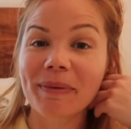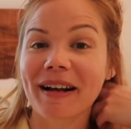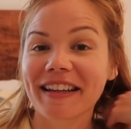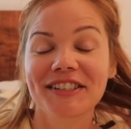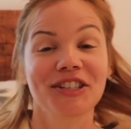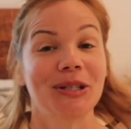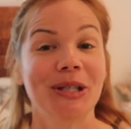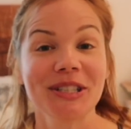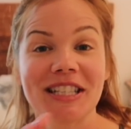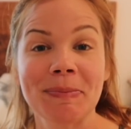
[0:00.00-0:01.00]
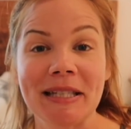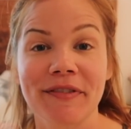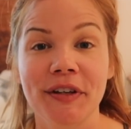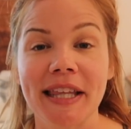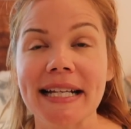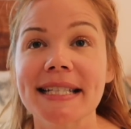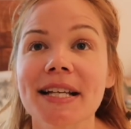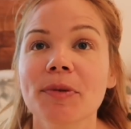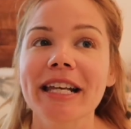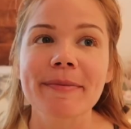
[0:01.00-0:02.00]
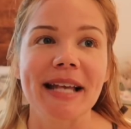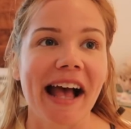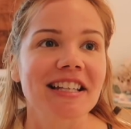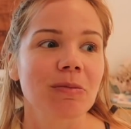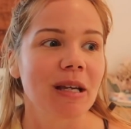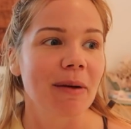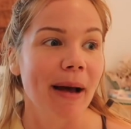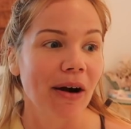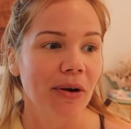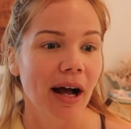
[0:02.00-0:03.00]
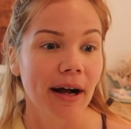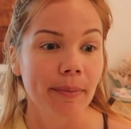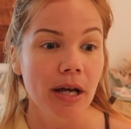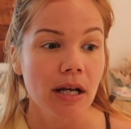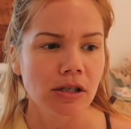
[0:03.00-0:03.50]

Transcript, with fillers: about like certain specific things, someone keeps asking me about, um,